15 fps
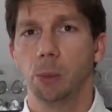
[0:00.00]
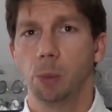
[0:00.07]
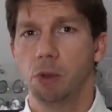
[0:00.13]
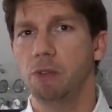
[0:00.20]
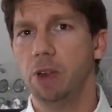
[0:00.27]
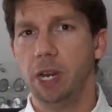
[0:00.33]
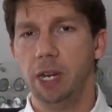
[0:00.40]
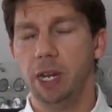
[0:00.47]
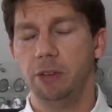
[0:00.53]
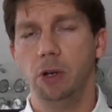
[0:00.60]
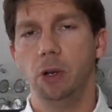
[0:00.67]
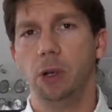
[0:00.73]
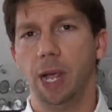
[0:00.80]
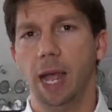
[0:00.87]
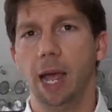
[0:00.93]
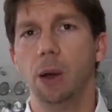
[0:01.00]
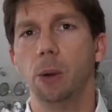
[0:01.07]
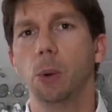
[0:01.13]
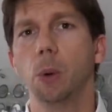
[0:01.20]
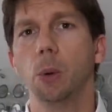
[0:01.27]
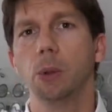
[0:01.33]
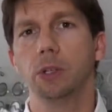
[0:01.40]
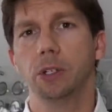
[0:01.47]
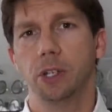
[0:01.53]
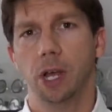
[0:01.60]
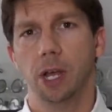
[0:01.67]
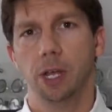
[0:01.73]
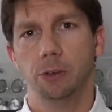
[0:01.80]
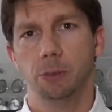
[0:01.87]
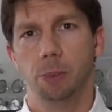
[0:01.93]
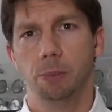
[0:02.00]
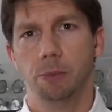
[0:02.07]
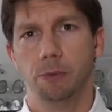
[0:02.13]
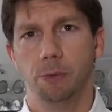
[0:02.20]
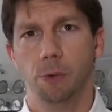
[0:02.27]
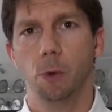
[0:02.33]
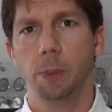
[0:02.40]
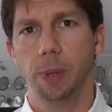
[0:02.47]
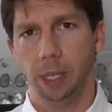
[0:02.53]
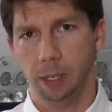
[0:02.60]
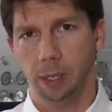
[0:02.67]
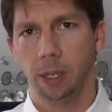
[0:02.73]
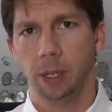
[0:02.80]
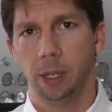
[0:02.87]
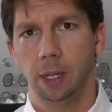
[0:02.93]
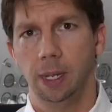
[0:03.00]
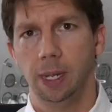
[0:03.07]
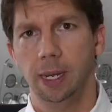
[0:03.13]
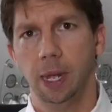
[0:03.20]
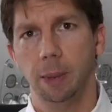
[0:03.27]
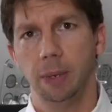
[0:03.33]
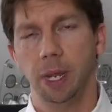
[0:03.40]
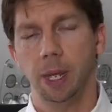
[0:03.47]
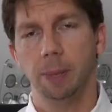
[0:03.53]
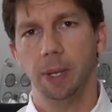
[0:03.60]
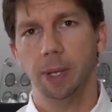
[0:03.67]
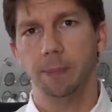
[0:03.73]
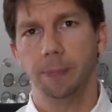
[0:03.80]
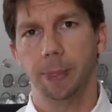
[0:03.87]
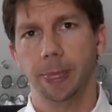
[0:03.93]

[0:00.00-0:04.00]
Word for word: we really need to look at how all the tyres were performing in Abu Dhabi.